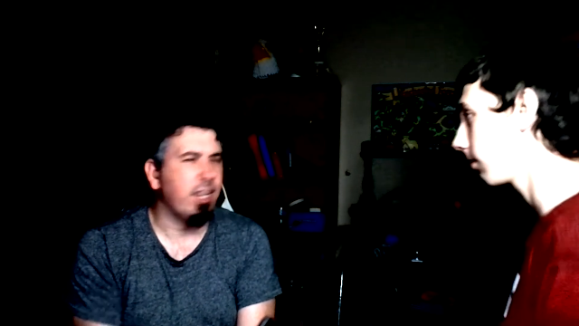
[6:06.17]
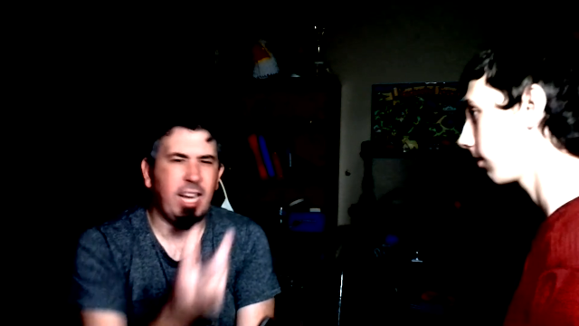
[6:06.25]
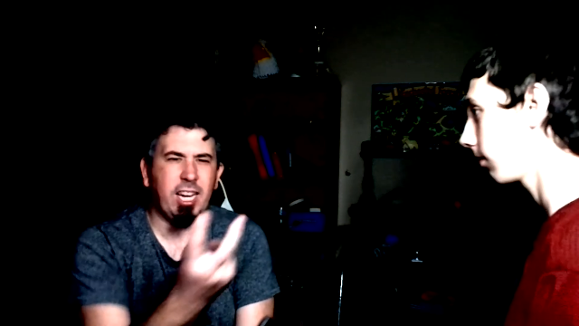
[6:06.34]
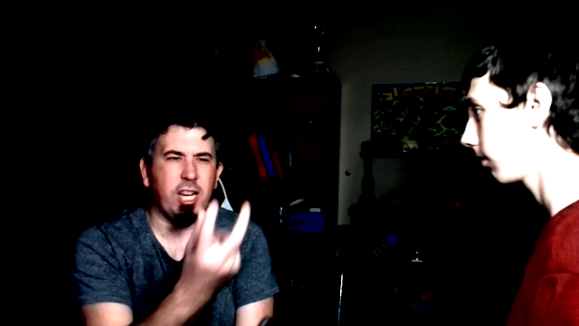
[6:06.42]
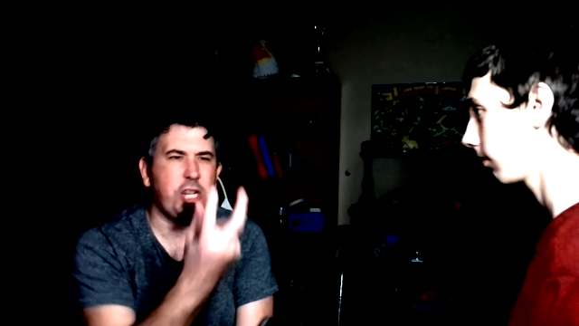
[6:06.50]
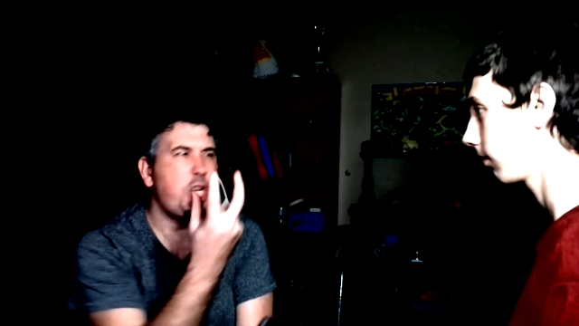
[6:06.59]
like
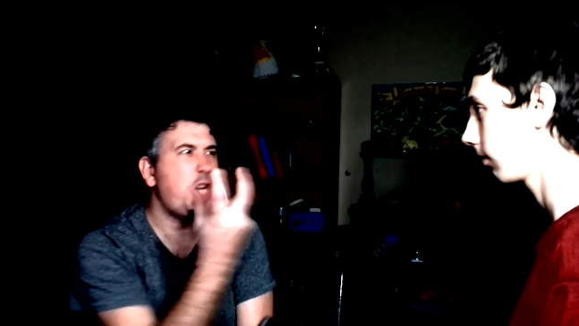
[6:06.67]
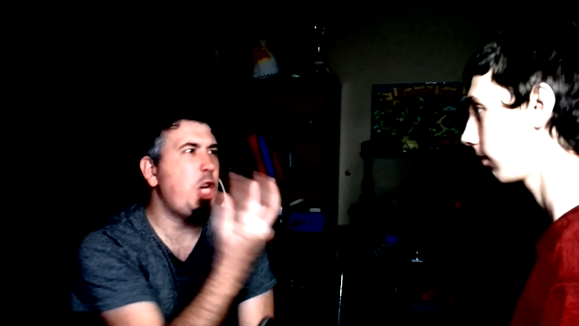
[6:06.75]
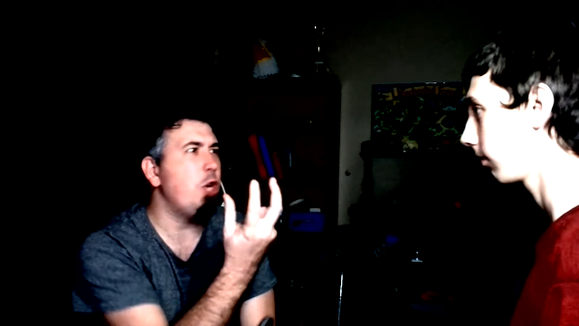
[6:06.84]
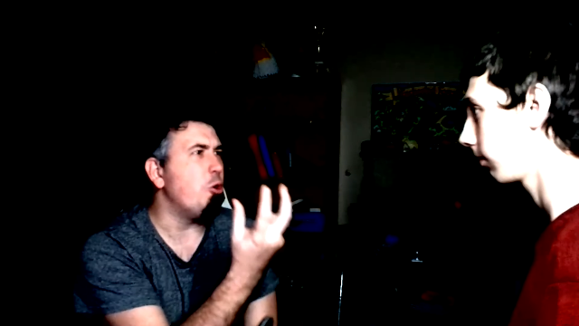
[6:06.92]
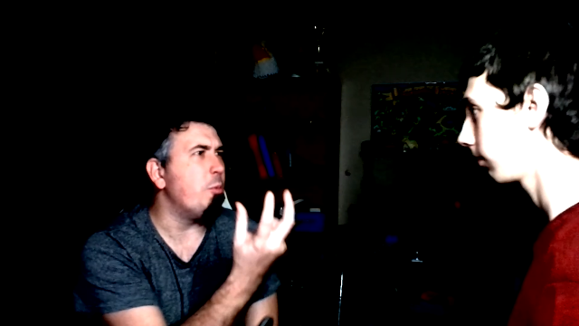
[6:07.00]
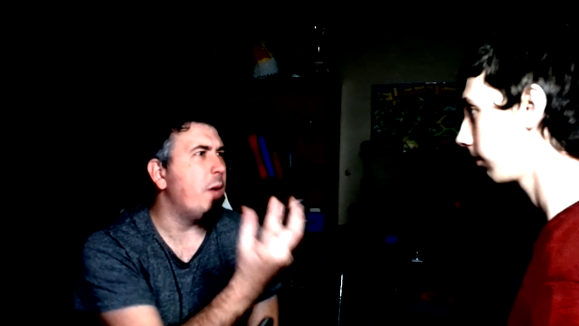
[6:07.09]
a
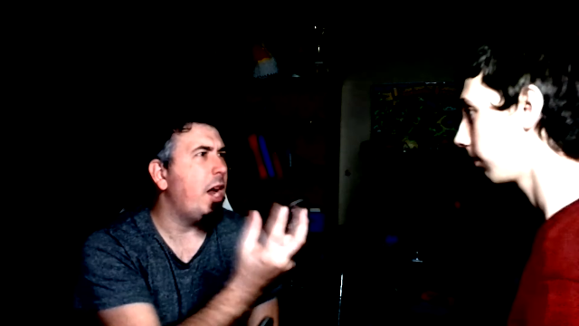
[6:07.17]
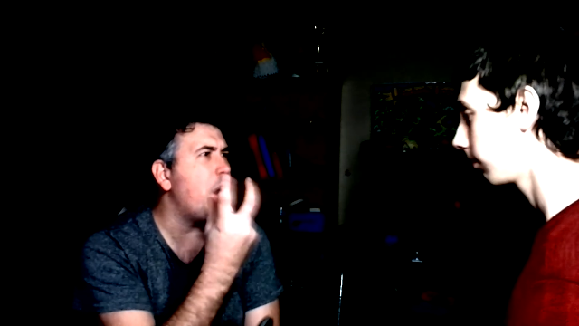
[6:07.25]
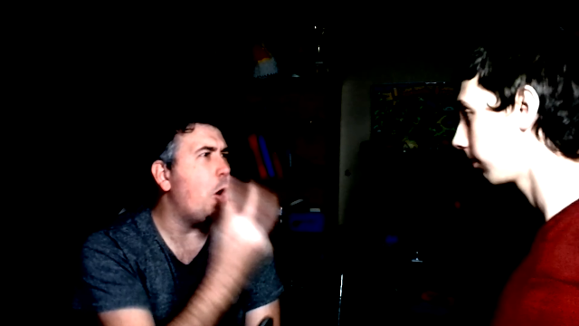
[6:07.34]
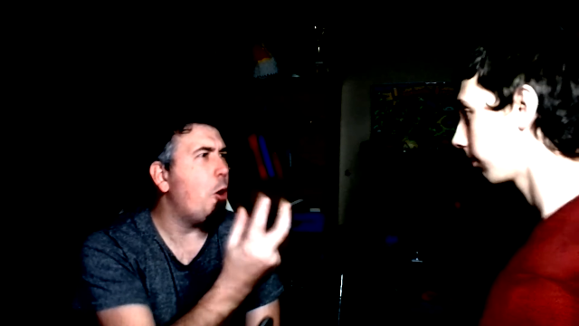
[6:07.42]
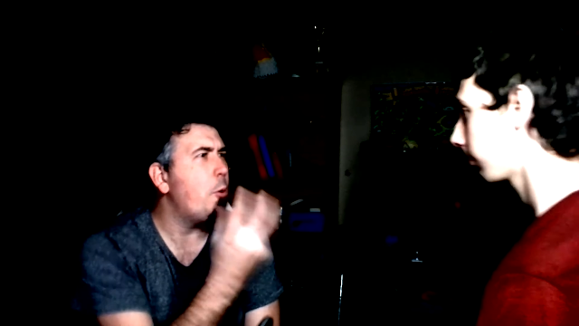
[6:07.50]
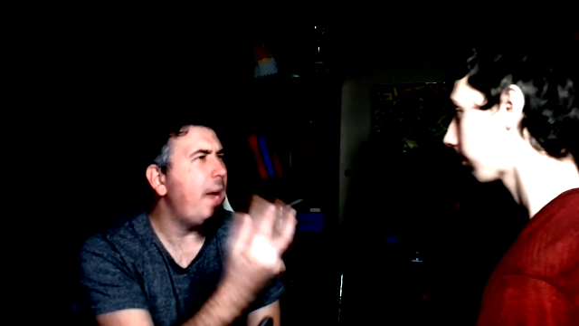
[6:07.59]
cube, an
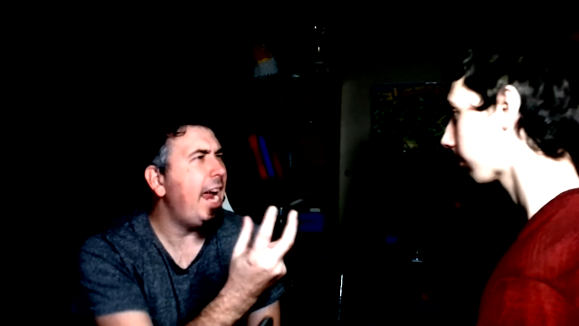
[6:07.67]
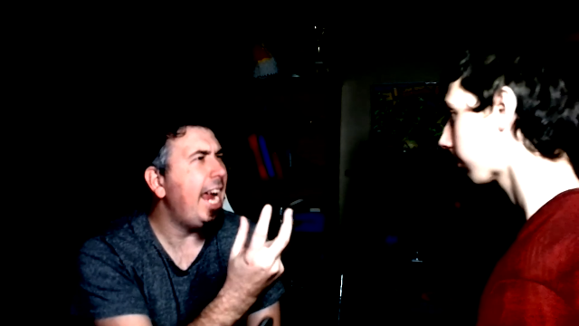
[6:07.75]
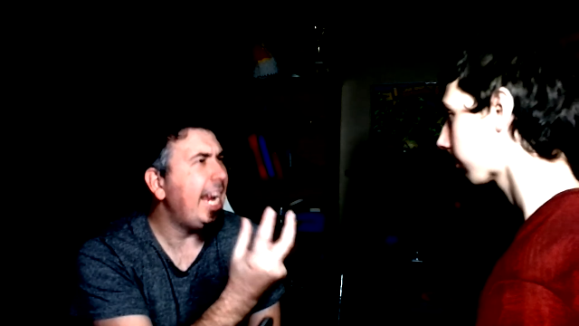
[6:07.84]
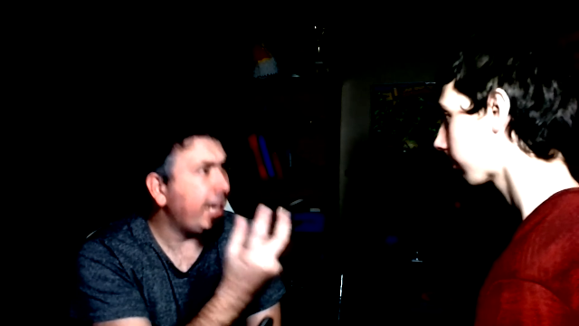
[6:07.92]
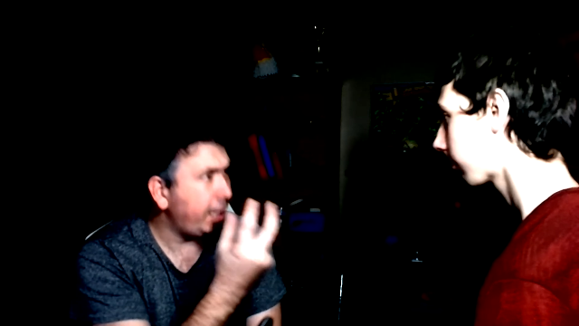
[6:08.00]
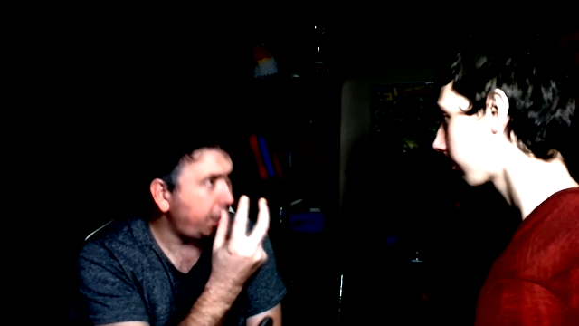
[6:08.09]

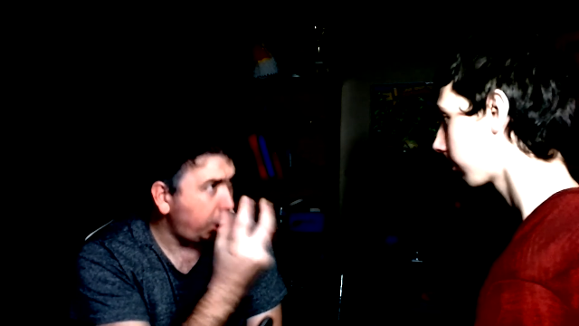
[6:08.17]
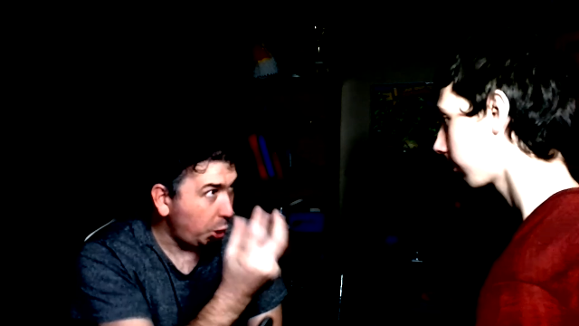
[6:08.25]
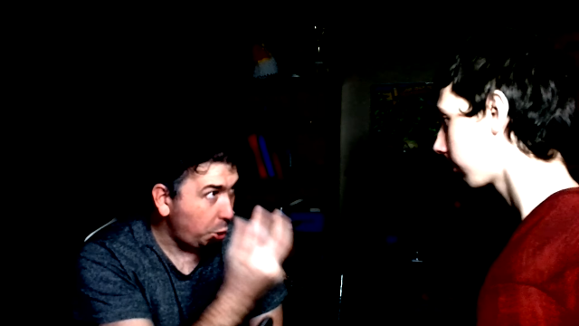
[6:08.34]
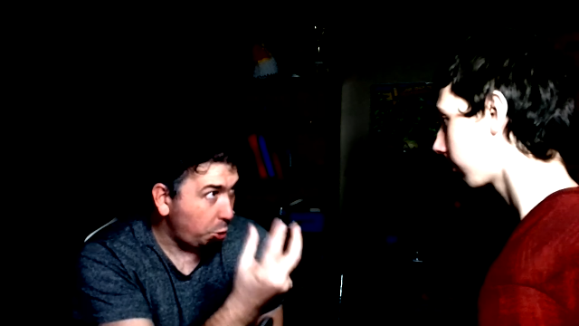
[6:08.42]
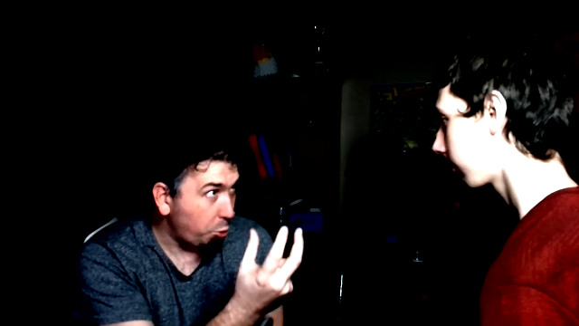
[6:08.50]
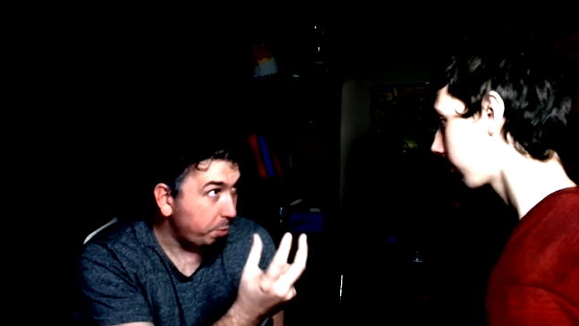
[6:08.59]
opaque
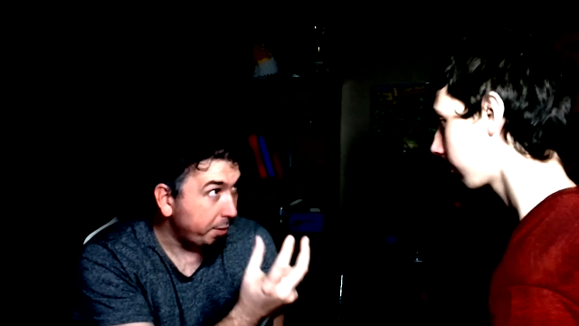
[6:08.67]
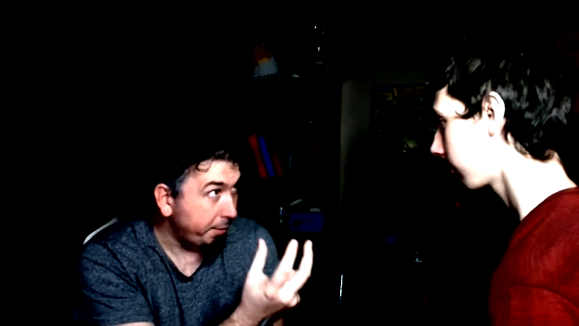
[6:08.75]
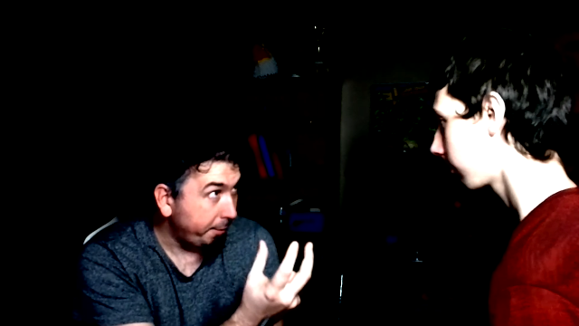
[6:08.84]
cube.